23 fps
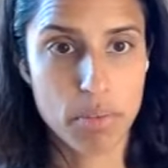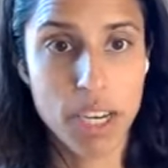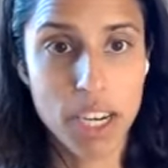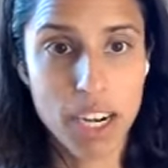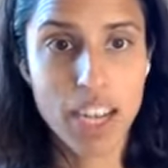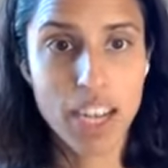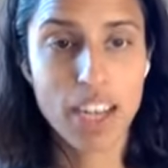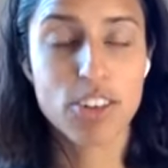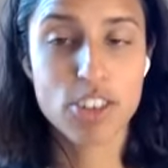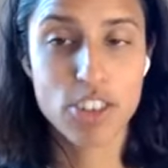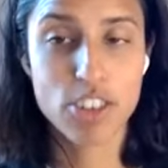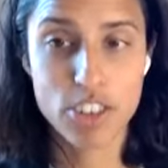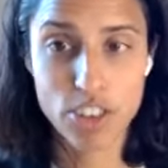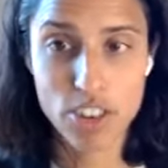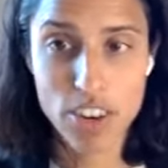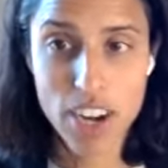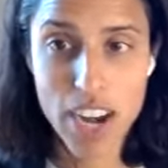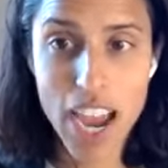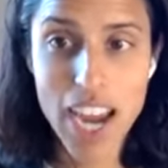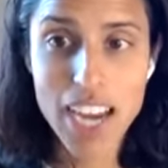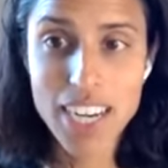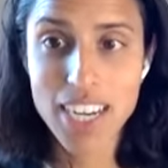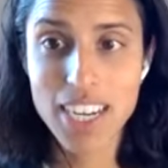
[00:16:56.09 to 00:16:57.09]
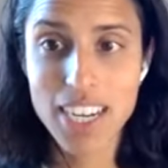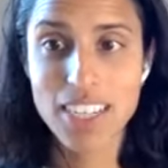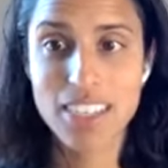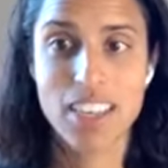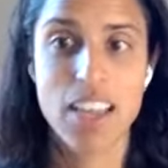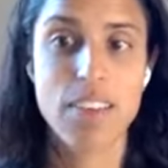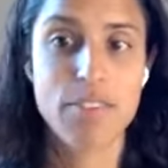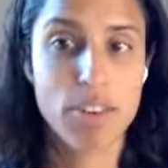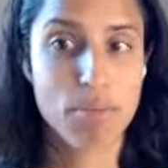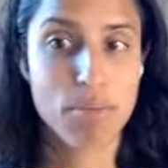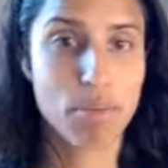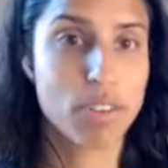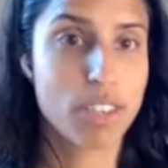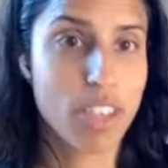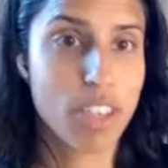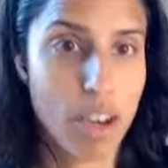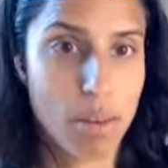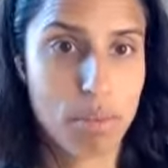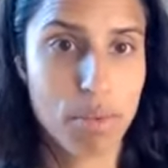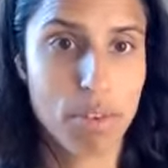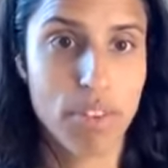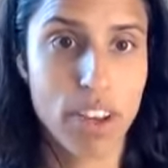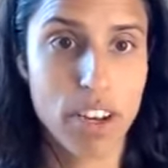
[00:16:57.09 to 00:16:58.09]
Peanut allergies are
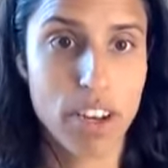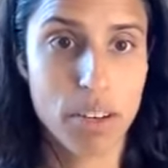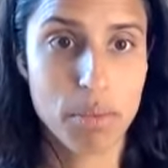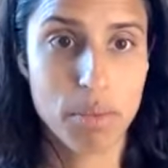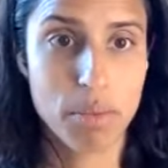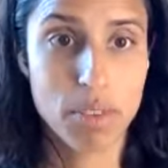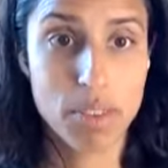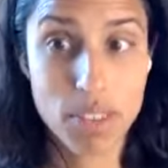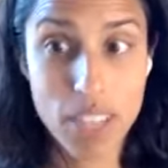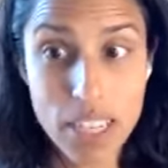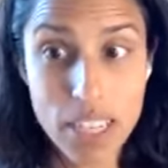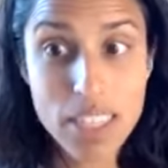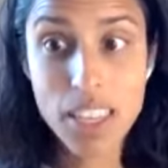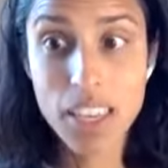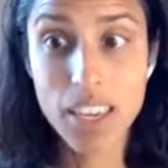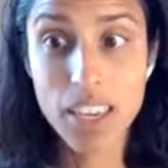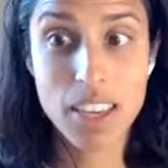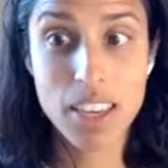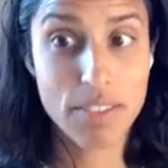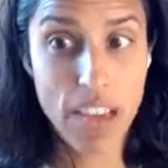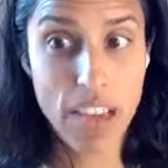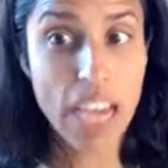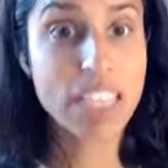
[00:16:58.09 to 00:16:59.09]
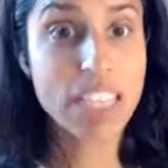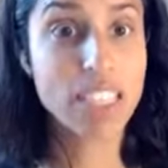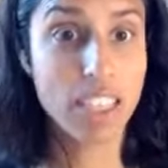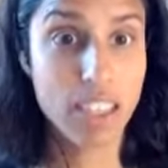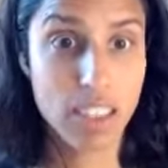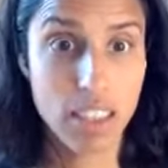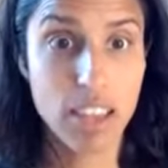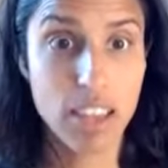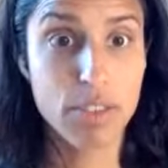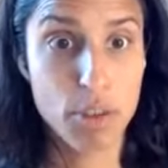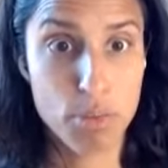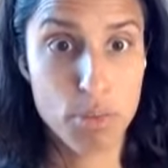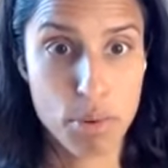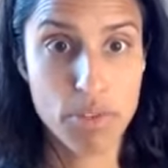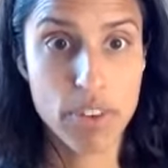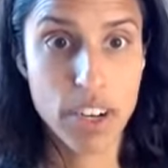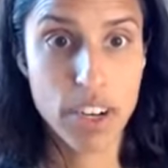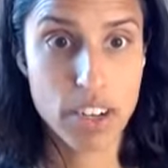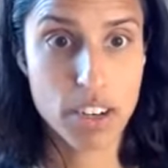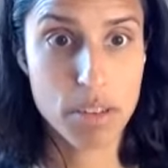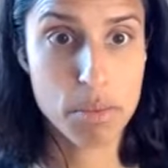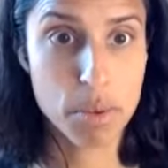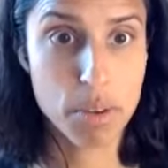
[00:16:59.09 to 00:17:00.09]
97% preventable. So that's like vaccine level
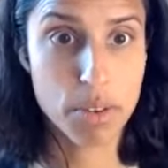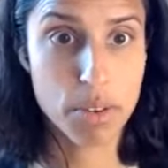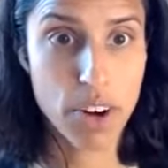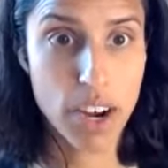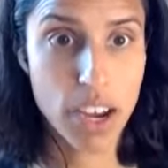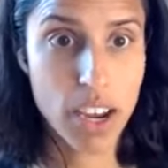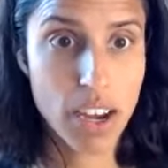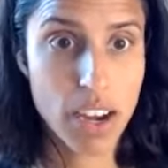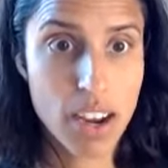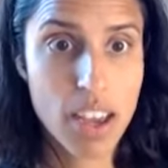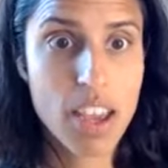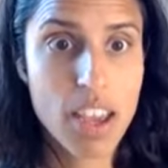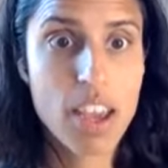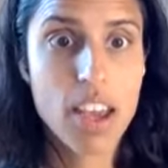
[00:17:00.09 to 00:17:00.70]
preventable, right?